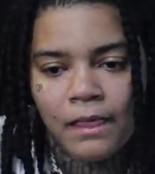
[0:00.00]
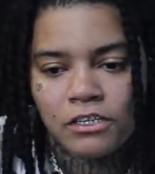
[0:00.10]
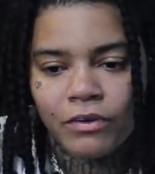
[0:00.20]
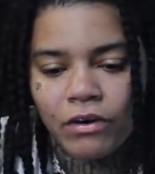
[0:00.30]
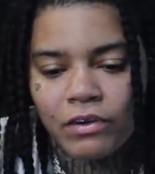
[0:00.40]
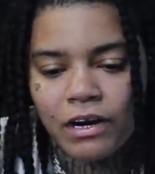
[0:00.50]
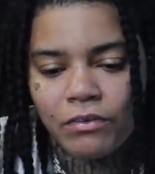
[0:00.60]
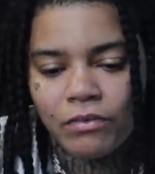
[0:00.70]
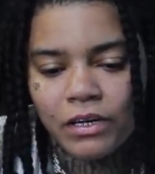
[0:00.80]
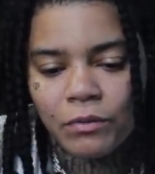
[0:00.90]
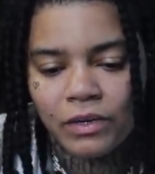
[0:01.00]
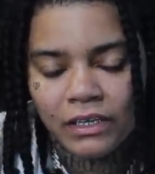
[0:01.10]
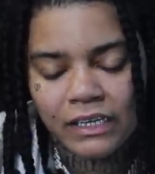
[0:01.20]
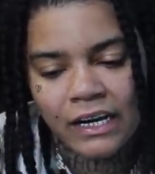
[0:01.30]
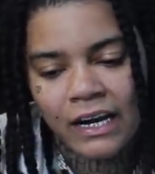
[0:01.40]
So yeah. I don't never really want to
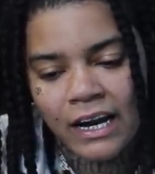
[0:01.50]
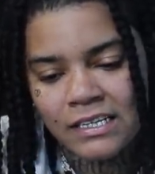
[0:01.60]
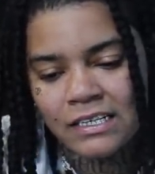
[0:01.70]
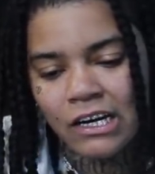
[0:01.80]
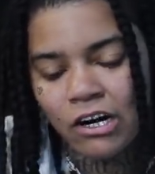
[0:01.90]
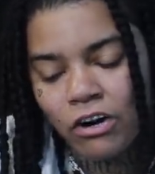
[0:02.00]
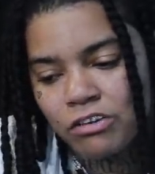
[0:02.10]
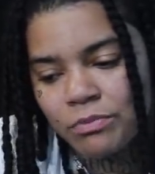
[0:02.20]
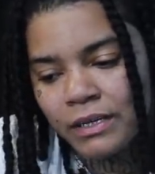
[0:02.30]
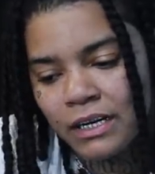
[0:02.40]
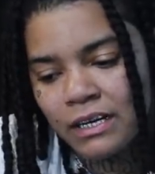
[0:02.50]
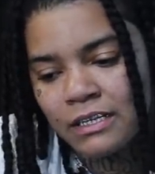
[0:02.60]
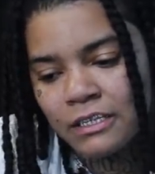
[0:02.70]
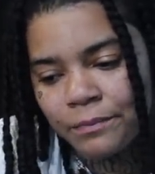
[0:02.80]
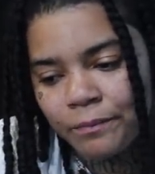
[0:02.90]
look at that as a curse
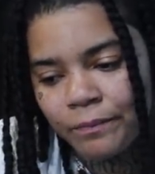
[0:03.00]
because